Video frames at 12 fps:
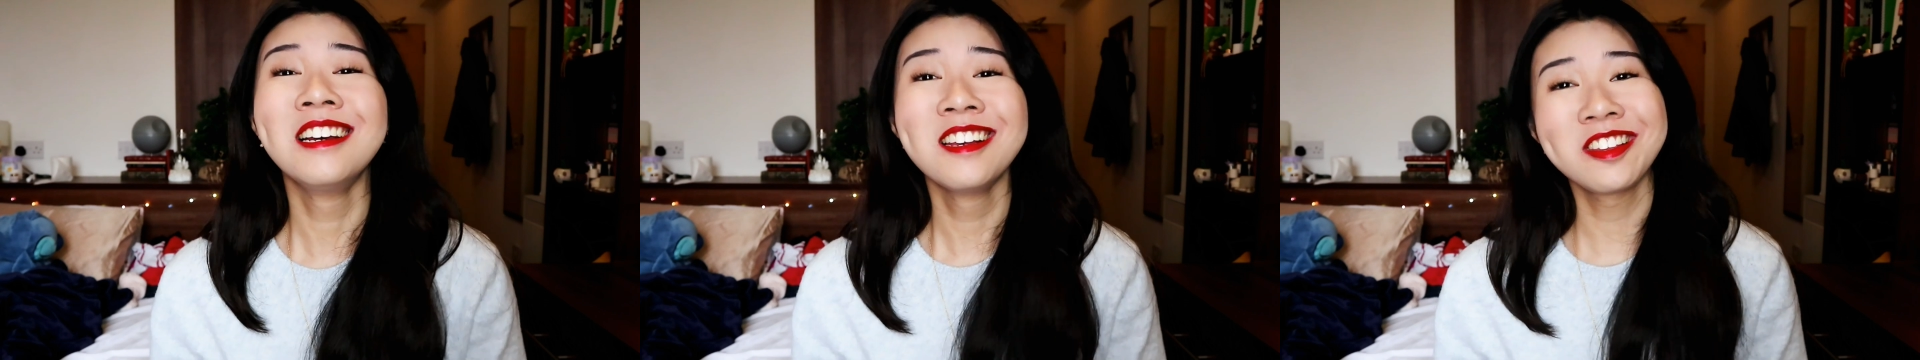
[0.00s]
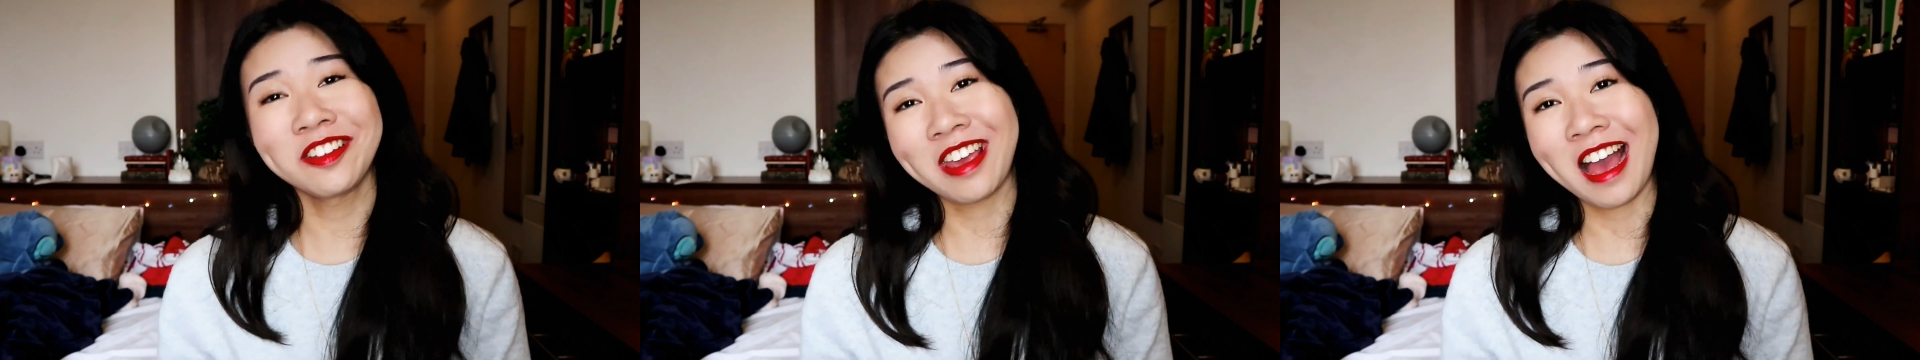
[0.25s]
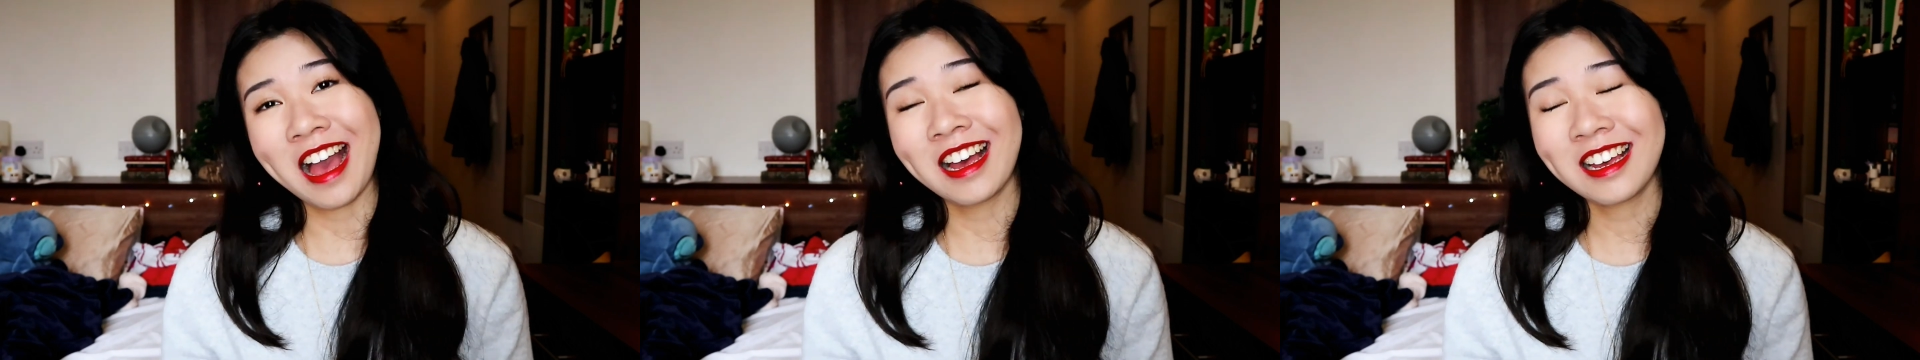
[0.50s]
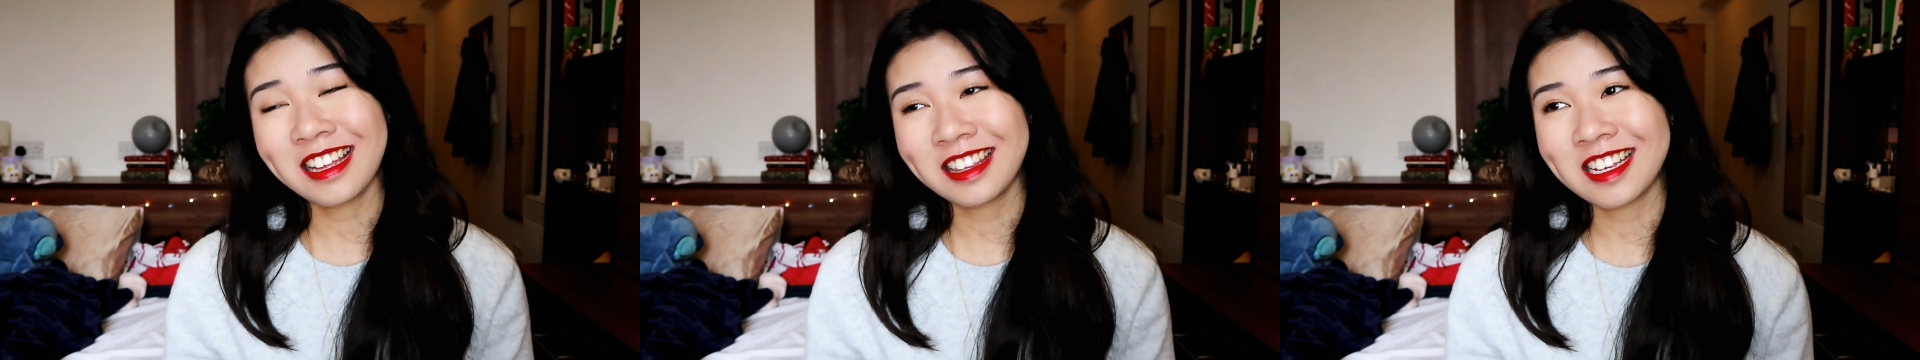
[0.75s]
So yeah,
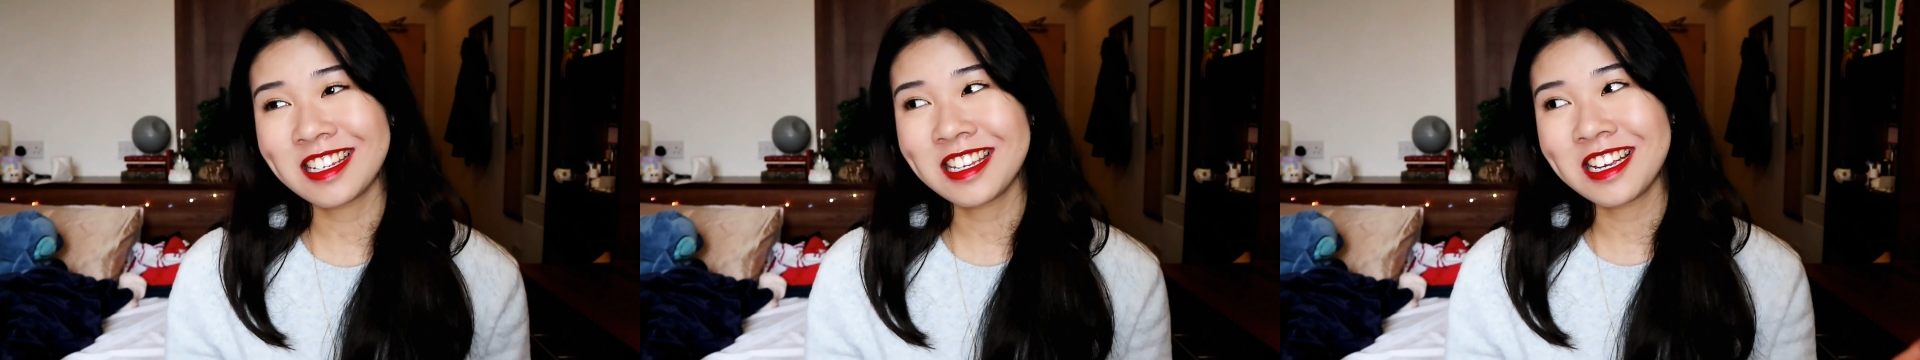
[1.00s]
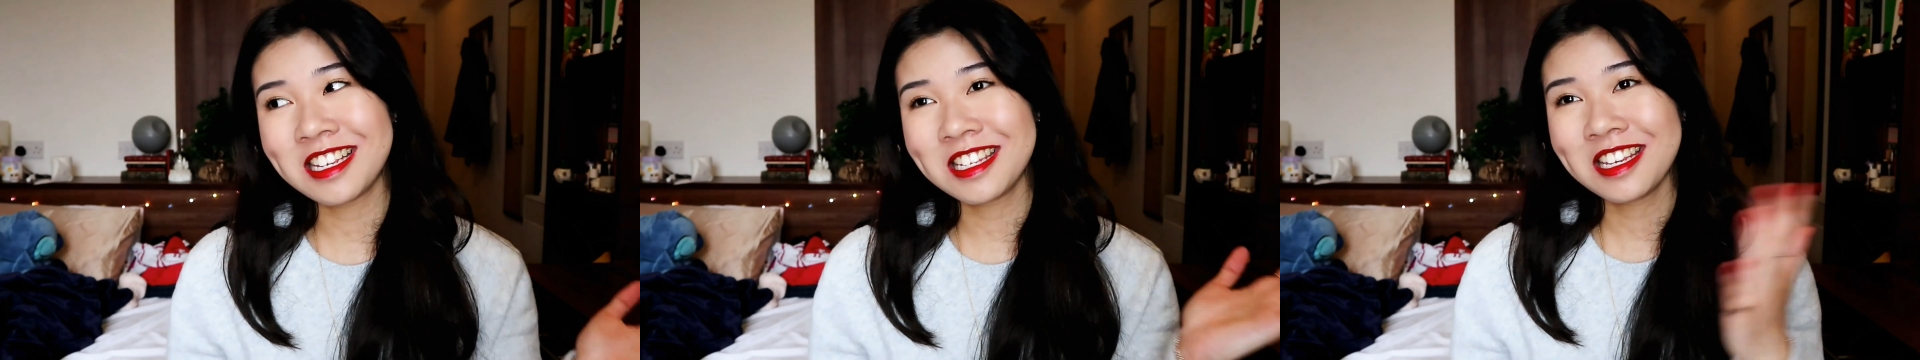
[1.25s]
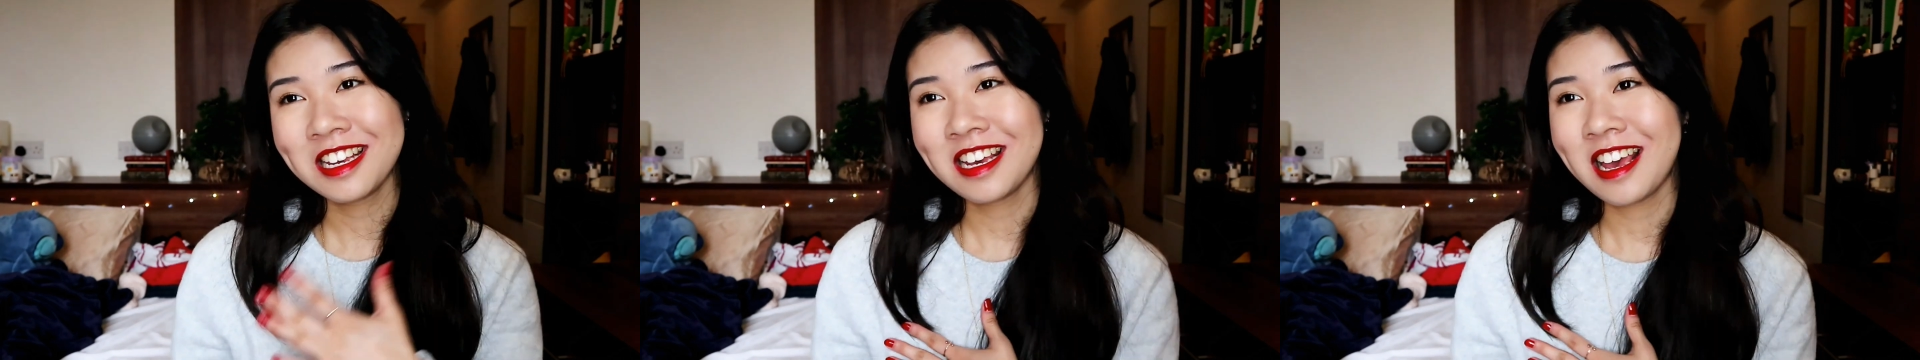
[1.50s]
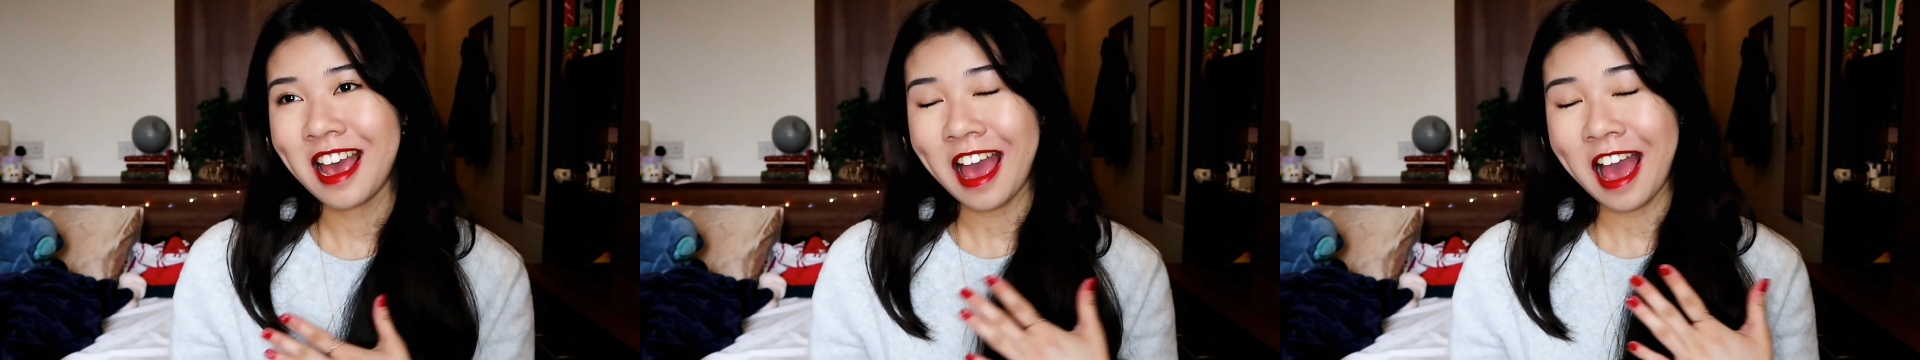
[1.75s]
this is
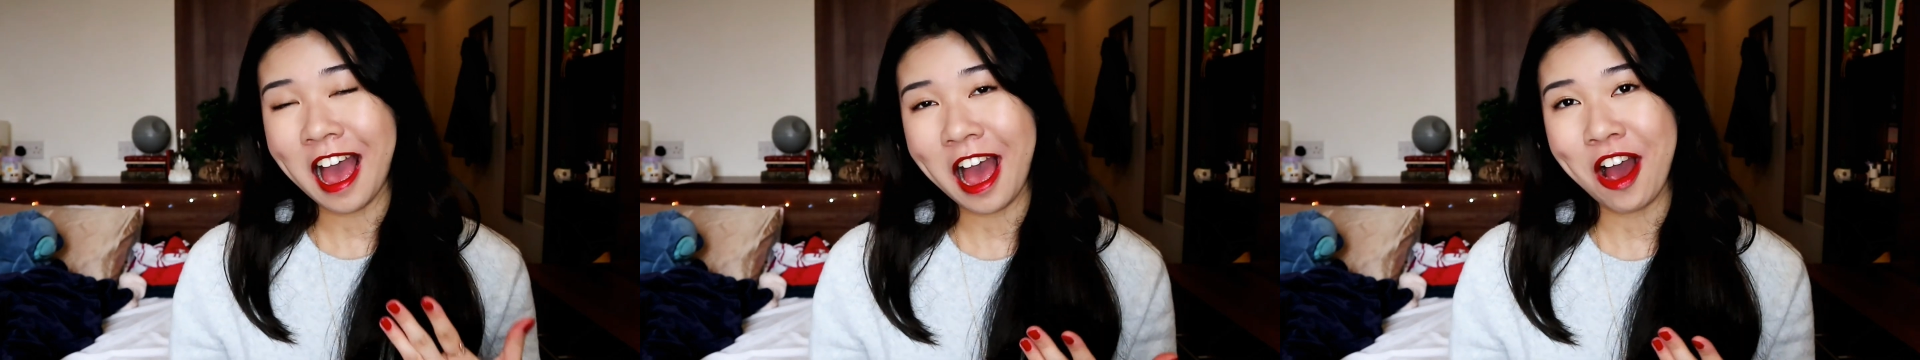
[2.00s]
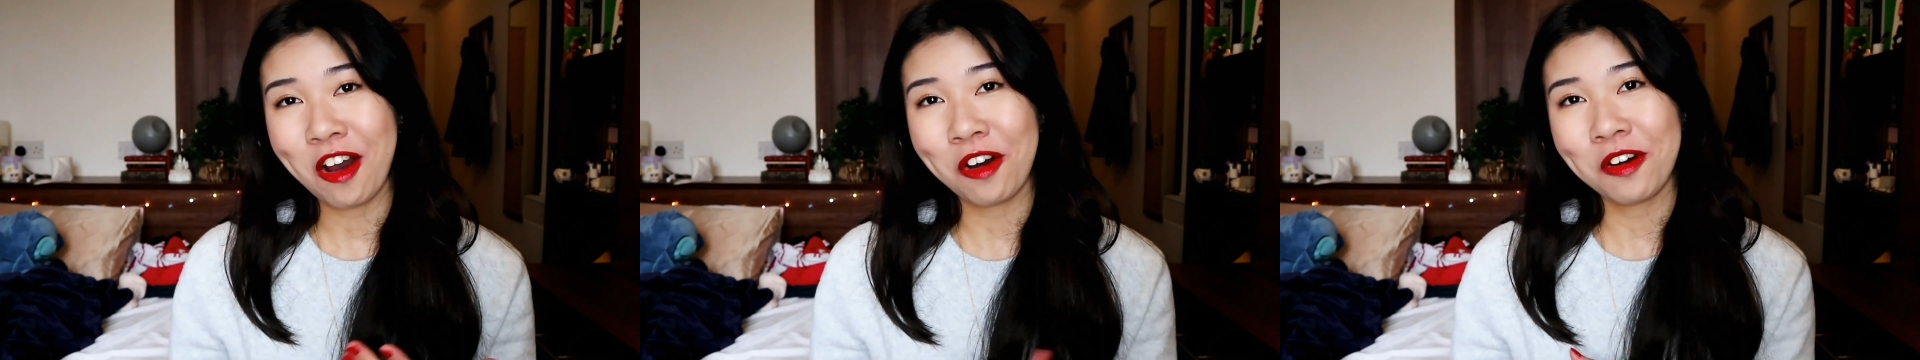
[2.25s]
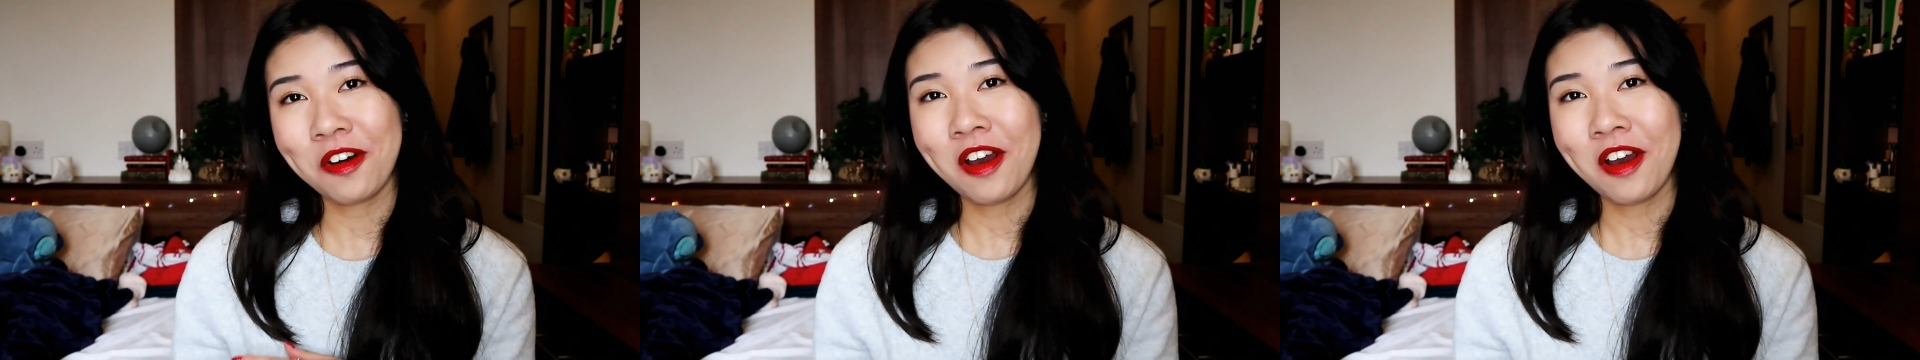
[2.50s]
how